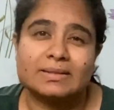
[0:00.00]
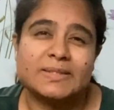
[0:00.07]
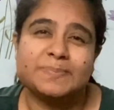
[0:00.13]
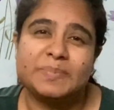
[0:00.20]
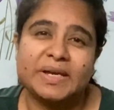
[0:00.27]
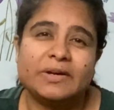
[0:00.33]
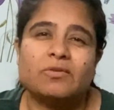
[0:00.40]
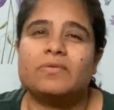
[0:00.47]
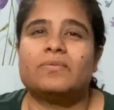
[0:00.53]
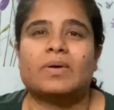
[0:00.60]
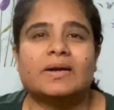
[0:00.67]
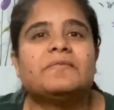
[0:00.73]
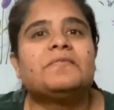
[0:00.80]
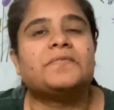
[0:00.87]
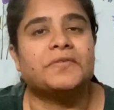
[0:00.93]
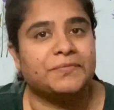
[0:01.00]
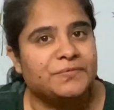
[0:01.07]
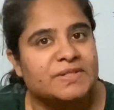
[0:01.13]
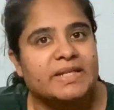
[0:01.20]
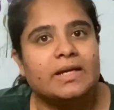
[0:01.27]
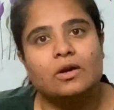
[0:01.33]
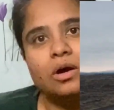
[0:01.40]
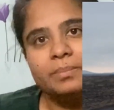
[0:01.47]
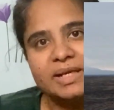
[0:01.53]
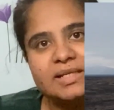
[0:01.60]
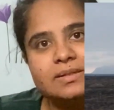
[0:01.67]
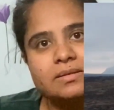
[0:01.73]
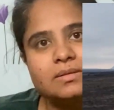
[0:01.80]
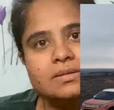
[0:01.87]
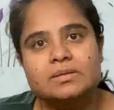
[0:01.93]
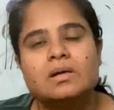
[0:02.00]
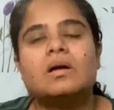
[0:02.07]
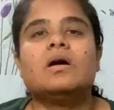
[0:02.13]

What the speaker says: speed of 150 kilometers